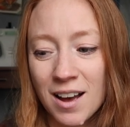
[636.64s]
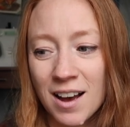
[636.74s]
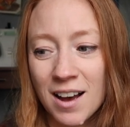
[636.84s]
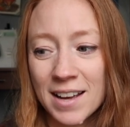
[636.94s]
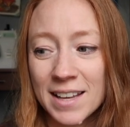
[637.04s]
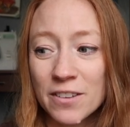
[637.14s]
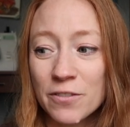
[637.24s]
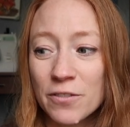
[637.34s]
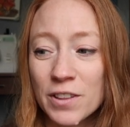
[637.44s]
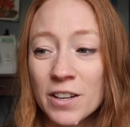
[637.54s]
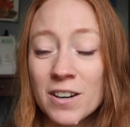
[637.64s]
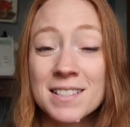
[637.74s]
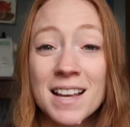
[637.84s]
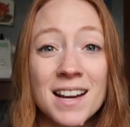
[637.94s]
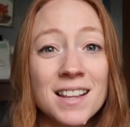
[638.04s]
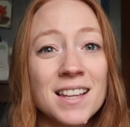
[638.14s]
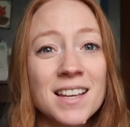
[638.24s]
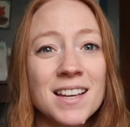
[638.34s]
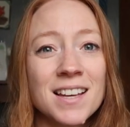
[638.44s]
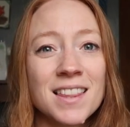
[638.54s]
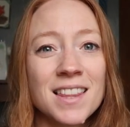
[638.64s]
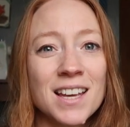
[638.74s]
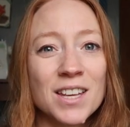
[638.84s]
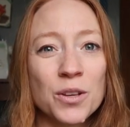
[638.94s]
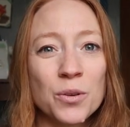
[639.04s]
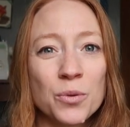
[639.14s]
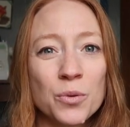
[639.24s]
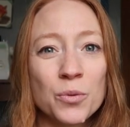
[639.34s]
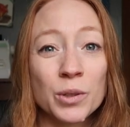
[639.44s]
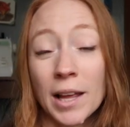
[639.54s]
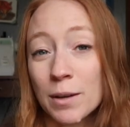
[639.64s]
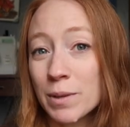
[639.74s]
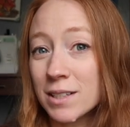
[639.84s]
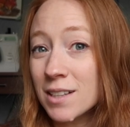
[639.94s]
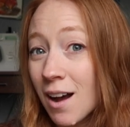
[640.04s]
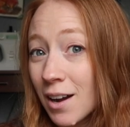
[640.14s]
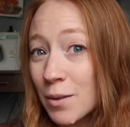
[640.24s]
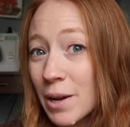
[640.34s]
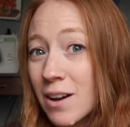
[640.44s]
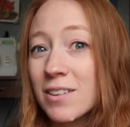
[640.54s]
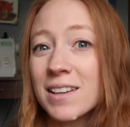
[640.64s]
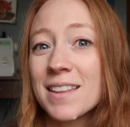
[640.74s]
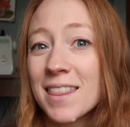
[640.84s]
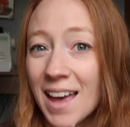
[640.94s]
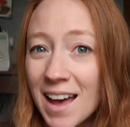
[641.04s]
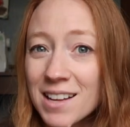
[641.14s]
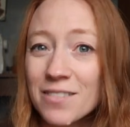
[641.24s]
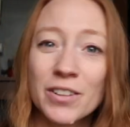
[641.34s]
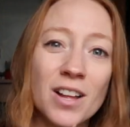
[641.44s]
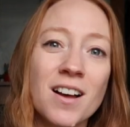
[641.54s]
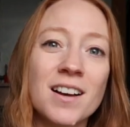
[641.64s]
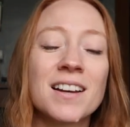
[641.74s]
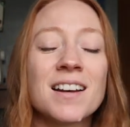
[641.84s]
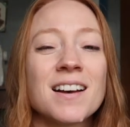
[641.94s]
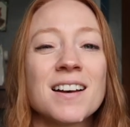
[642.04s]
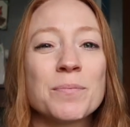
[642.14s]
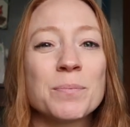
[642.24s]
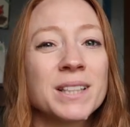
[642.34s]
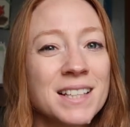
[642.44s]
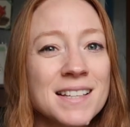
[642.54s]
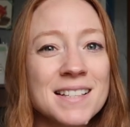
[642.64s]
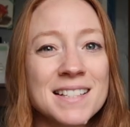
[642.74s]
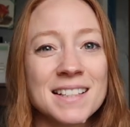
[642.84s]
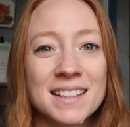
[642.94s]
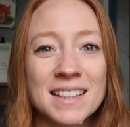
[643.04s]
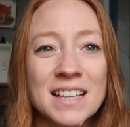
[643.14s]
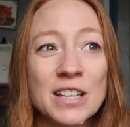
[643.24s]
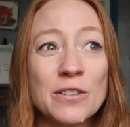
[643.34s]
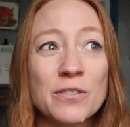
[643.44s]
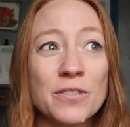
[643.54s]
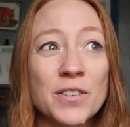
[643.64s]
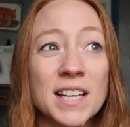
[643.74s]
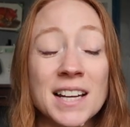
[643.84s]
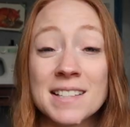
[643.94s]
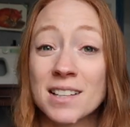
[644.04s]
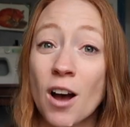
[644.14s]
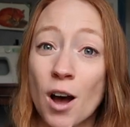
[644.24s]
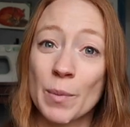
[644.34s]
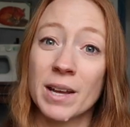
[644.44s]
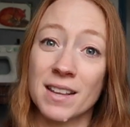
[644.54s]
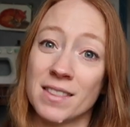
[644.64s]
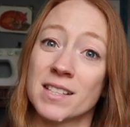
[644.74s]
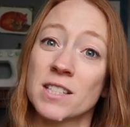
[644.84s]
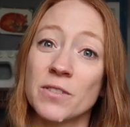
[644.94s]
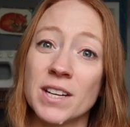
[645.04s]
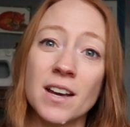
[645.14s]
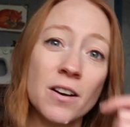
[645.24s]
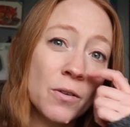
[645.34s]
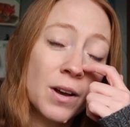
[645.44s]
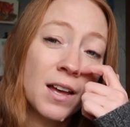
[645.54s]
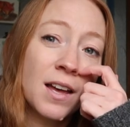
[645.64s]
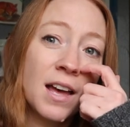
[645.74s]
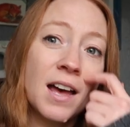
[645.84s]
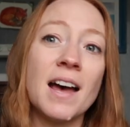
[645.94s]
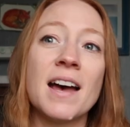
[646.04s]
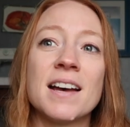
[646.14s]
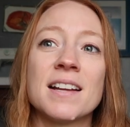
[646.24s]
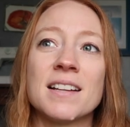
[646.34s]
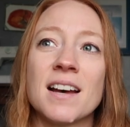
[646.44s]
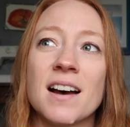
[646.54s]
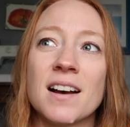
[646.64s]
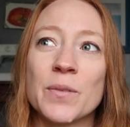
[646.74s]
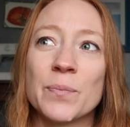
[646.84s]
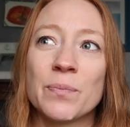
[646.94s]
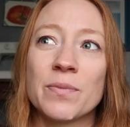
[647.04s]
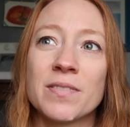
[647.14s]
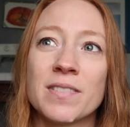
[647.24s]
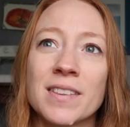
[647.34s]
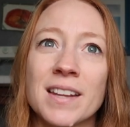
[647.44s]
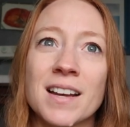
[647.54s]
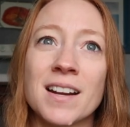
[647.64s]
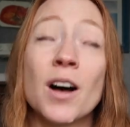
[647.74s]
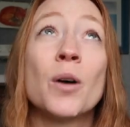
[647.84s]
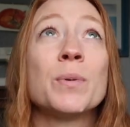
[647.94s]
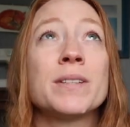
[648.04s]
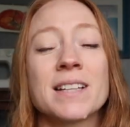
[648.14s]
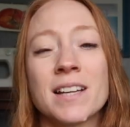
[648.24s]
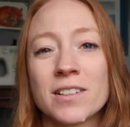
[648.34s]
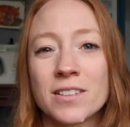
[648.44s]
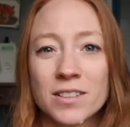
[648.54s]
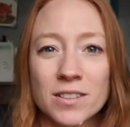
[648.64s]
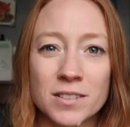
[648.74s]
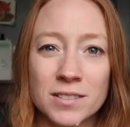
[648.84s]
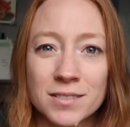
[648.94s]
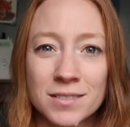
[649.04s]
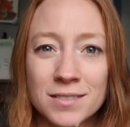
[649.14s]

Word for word: uh, if there's anything that you would like me to talk about in that vlog, please leave it as a comment in this video, and uh, then I'll put together a little